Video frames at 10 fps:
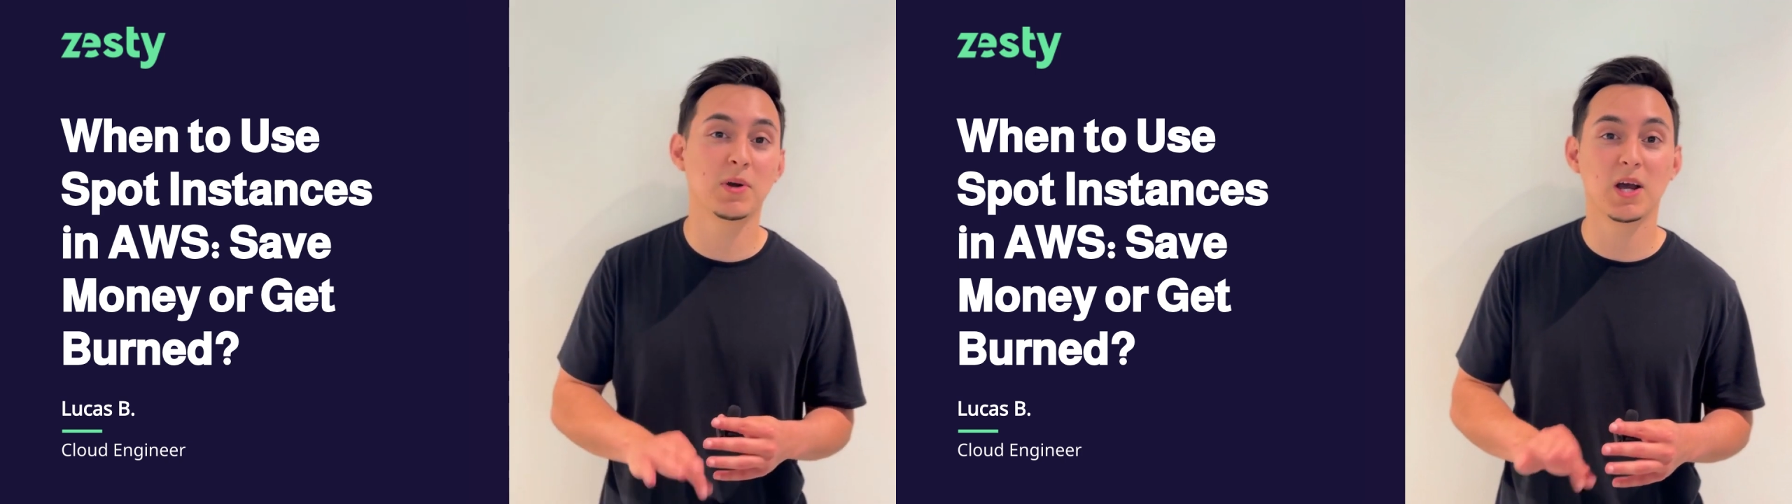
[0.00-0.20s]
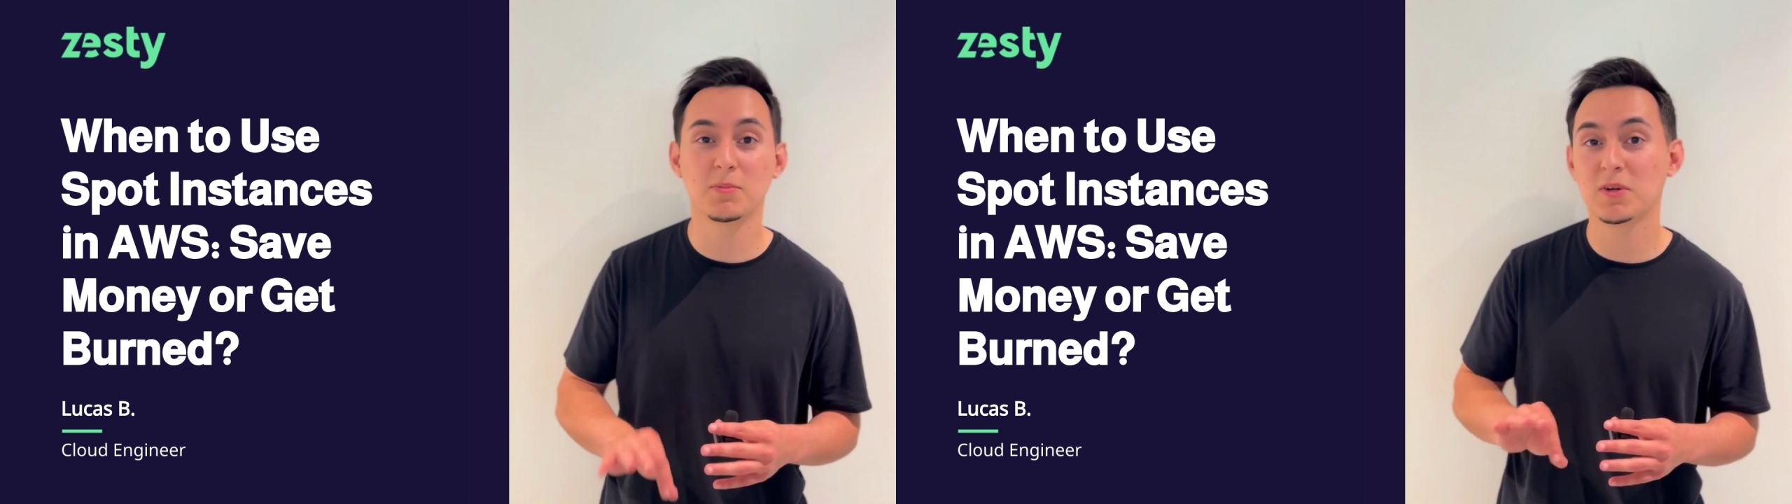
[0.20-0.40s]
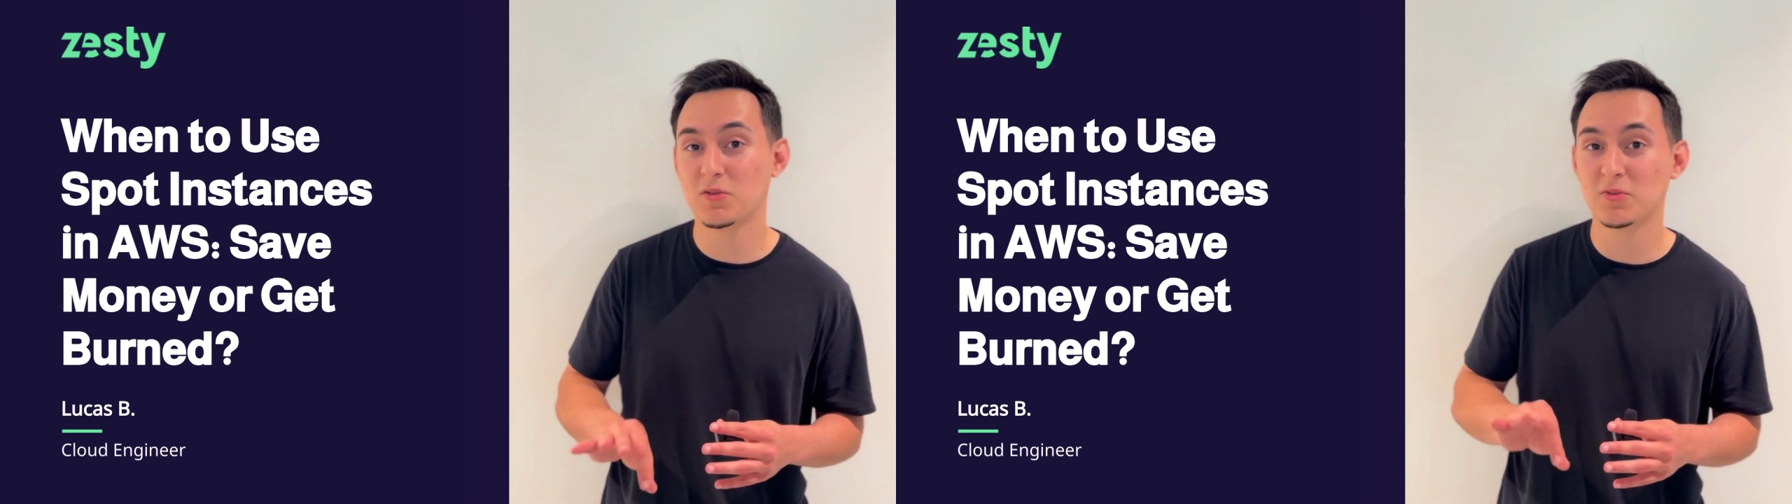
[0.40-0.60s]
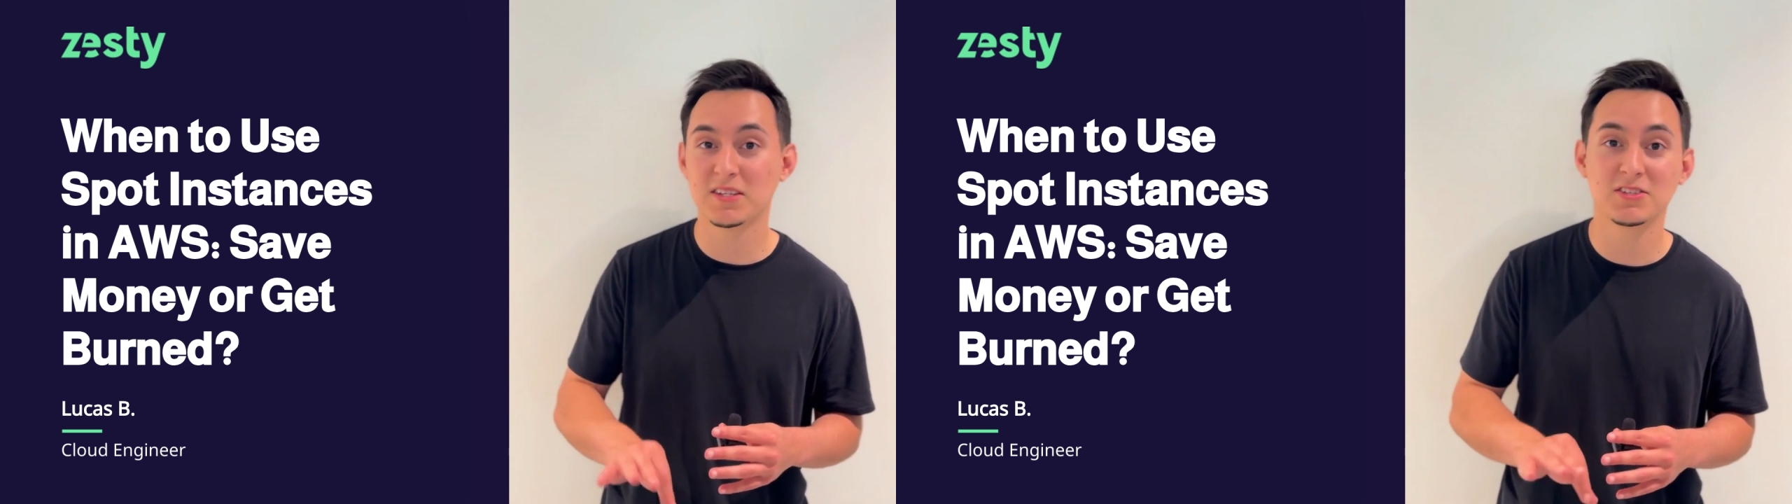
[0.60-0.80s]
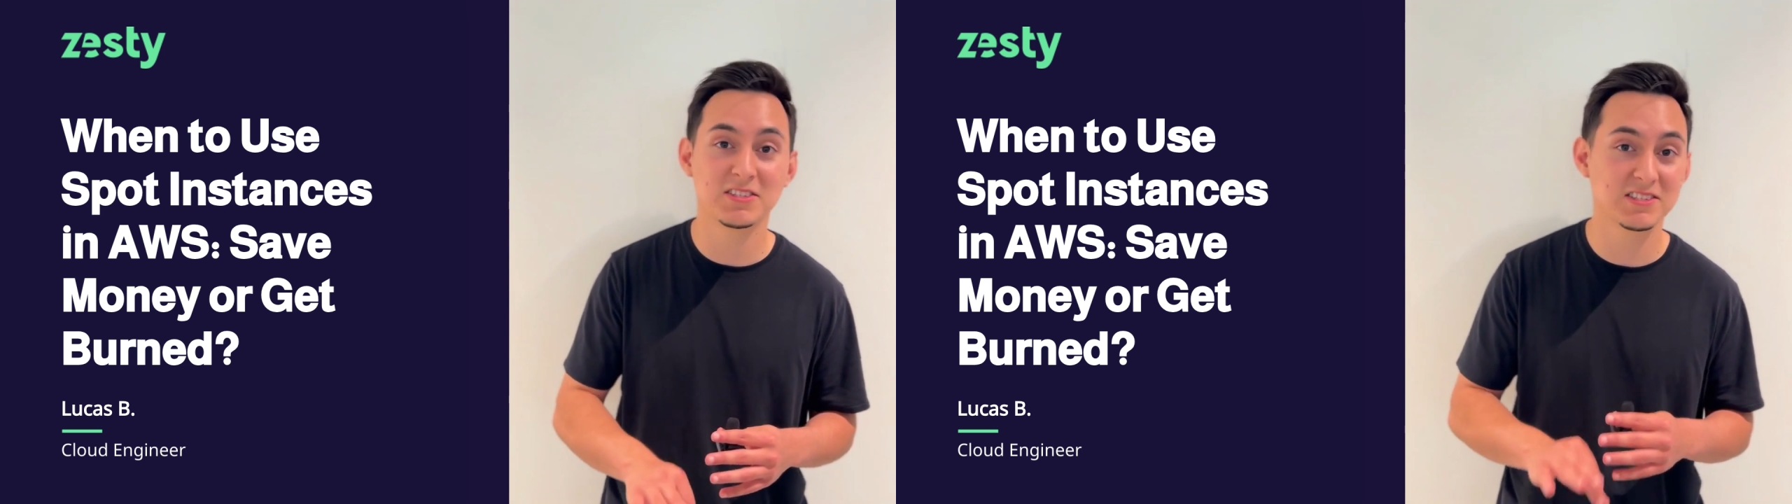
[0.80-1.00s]
popular
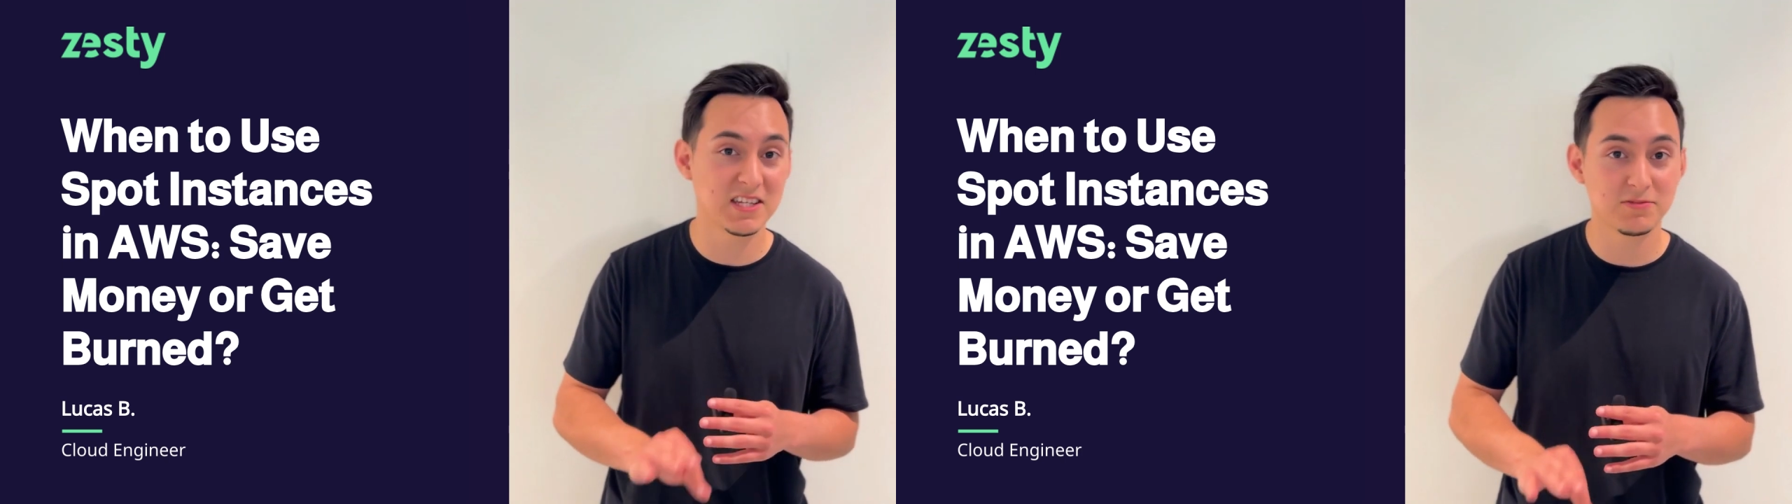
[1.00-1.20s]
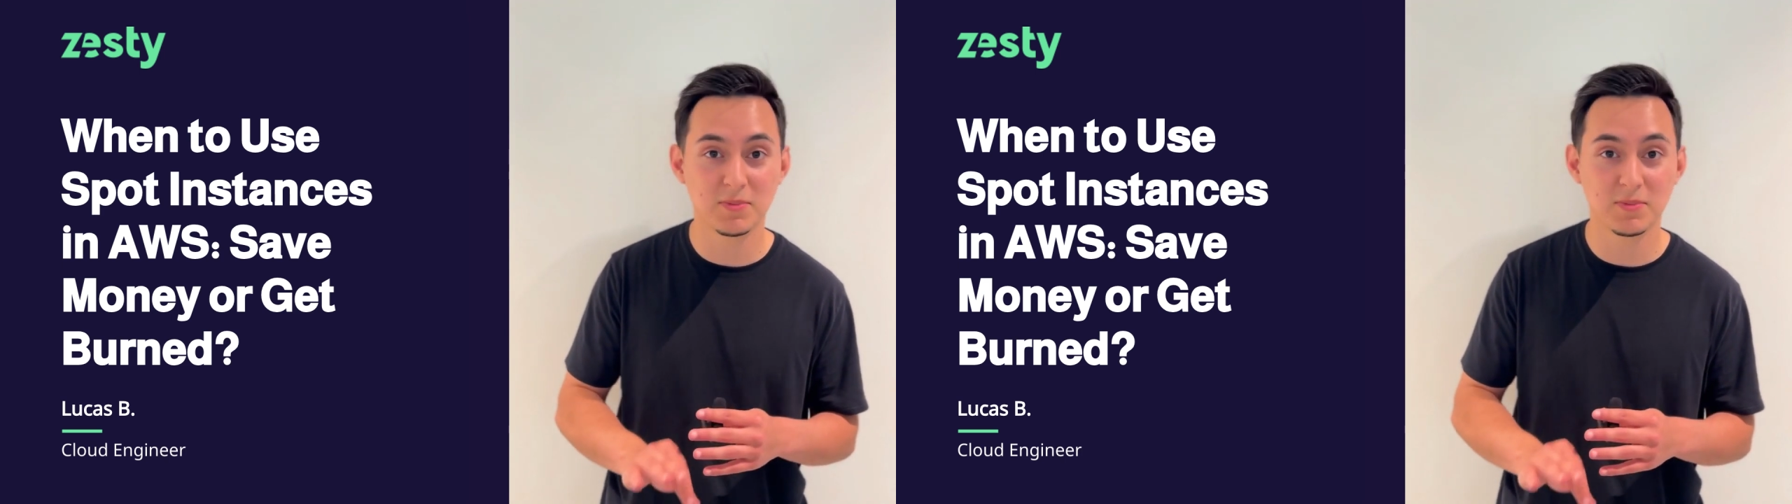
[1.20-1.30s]
ways to save